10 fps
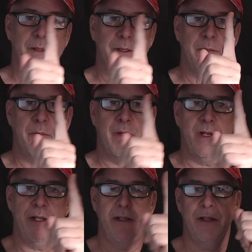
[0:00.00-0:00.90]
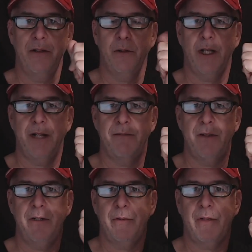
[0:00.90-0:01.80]
Um, I uh, do a lot of
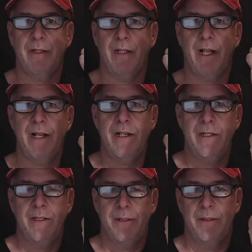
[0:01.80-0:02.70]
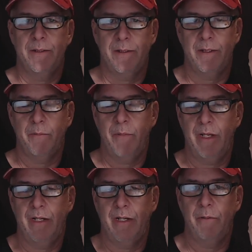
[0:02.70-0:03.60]
videos online, um,
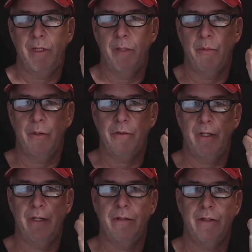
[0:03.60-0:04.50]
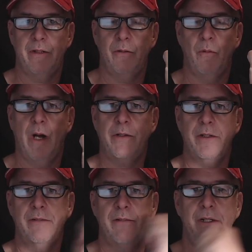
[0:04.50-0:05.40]
and I really appreciate uh, you
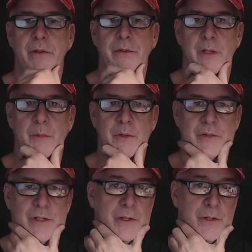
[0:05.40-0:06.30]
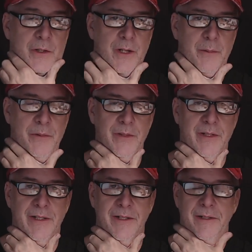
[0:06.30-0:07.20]
watching the videos, and I appreciate all the comments I
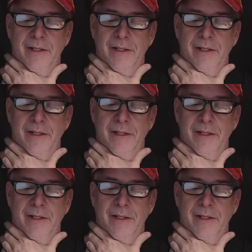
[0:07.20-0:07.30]
get.